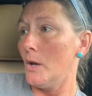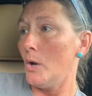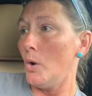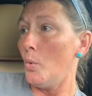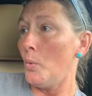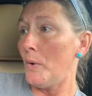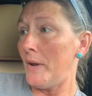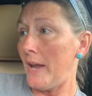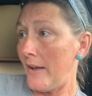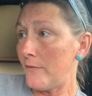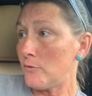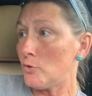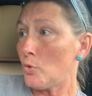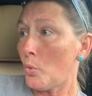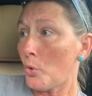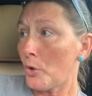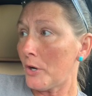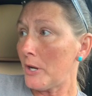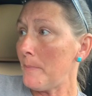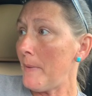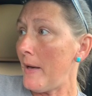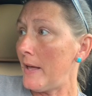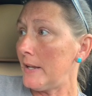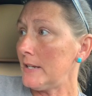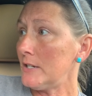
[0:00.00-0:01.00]
We have to worry
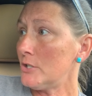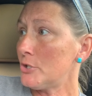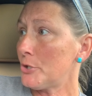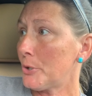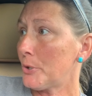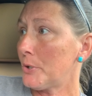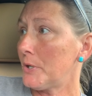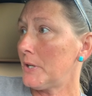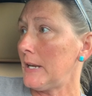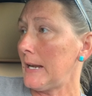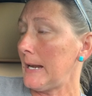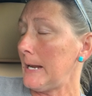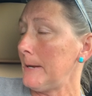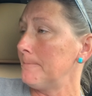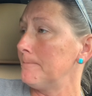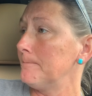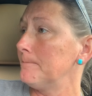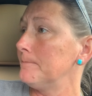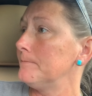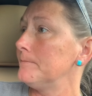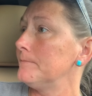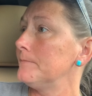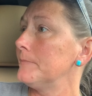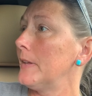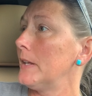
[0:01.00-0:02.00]
about eternity
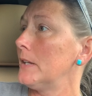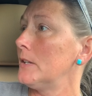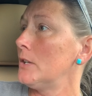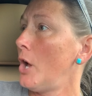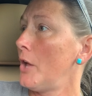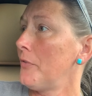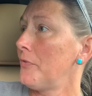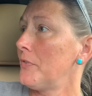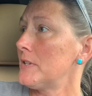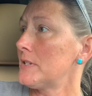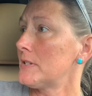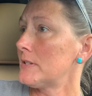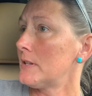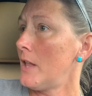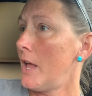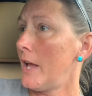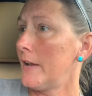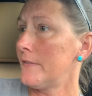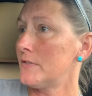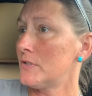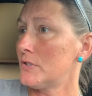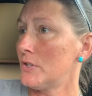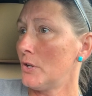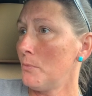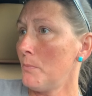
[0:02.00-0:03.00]
and not this
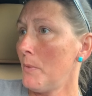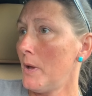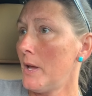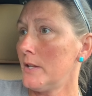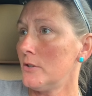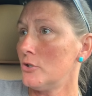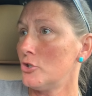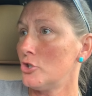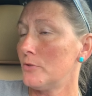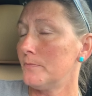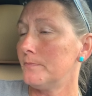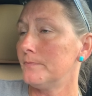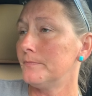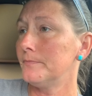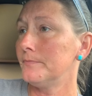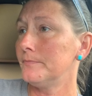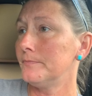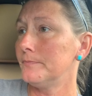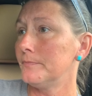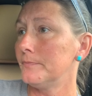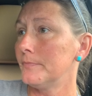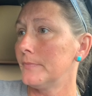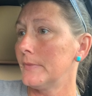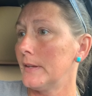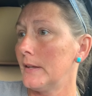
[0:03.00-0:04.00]
life so much.
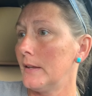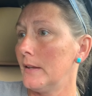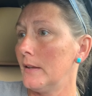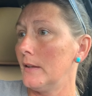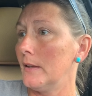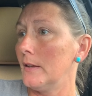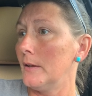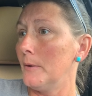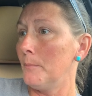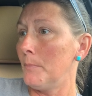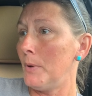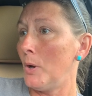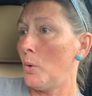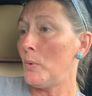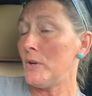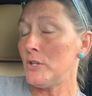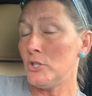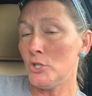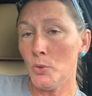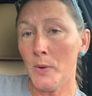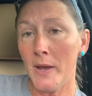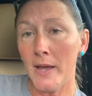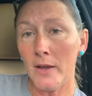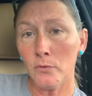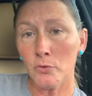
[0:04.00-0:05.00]
But we
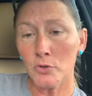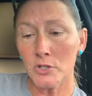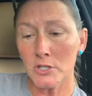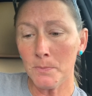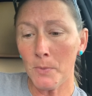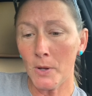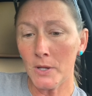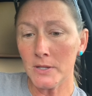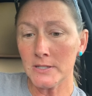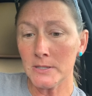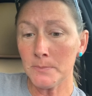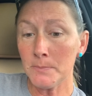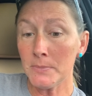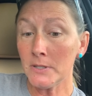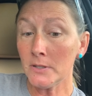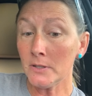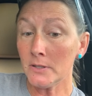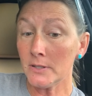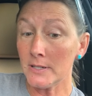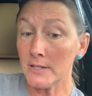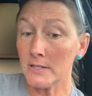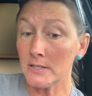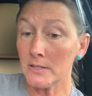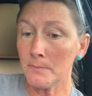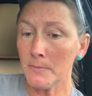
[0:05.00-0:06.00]
do have
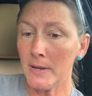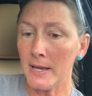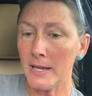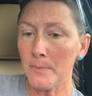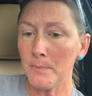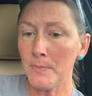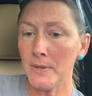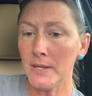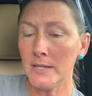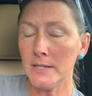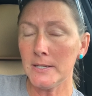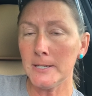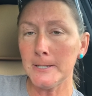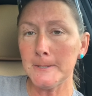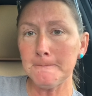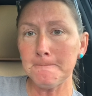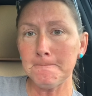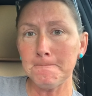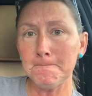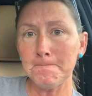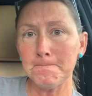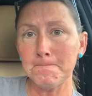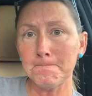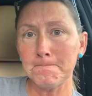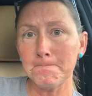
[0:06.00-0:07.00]
responsibilities, in my opinion.
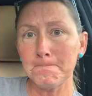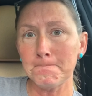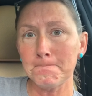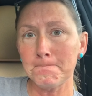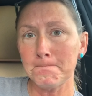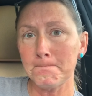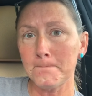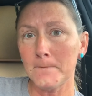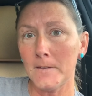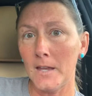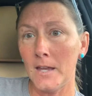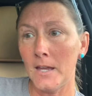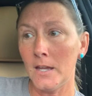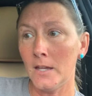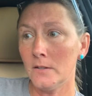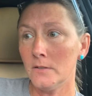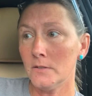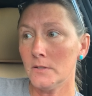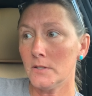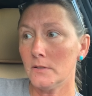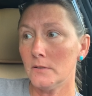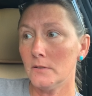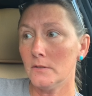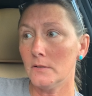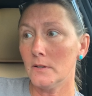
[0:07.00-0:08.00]

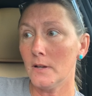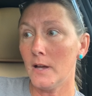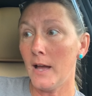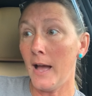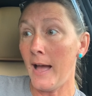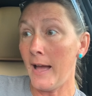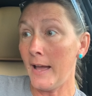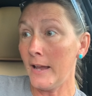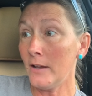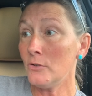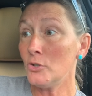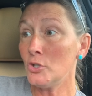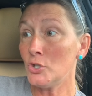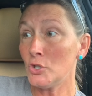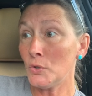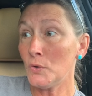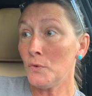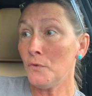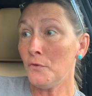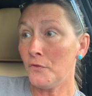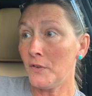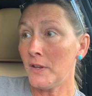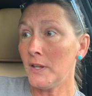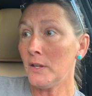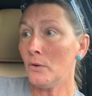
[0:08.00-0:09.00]
And I do
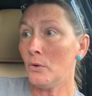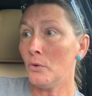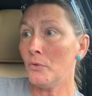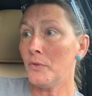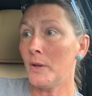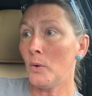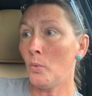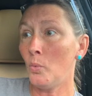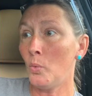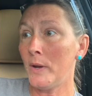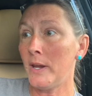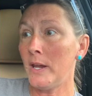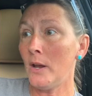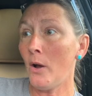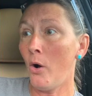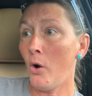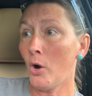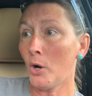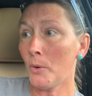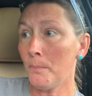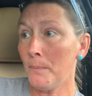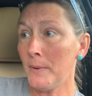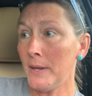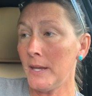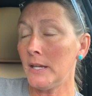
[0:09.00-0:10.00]
feel that we
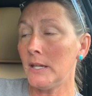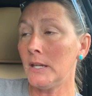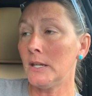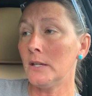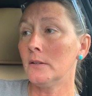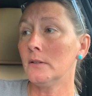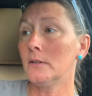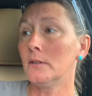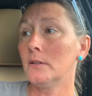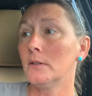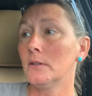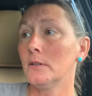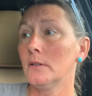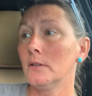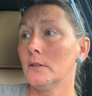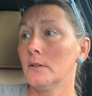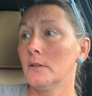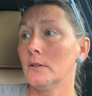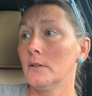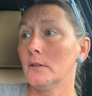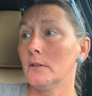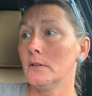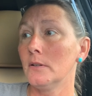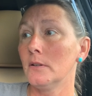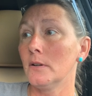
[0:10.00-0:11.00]
are being
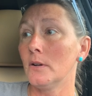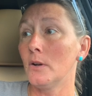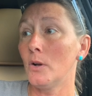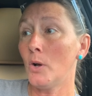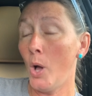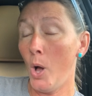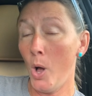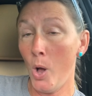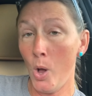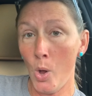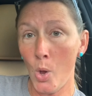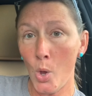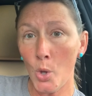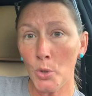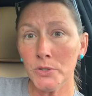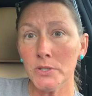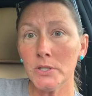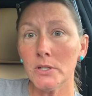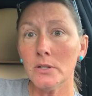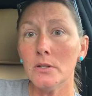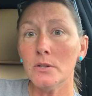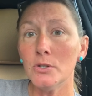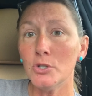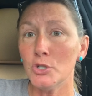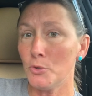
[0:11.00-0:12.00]
called
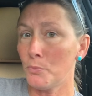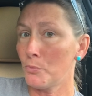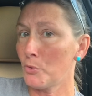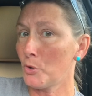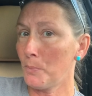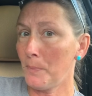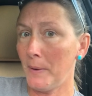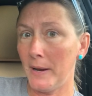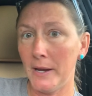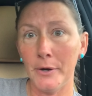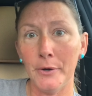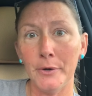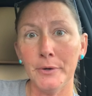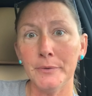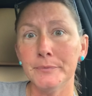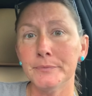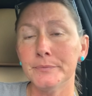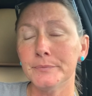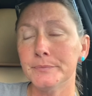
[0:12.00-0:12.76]
to prepare.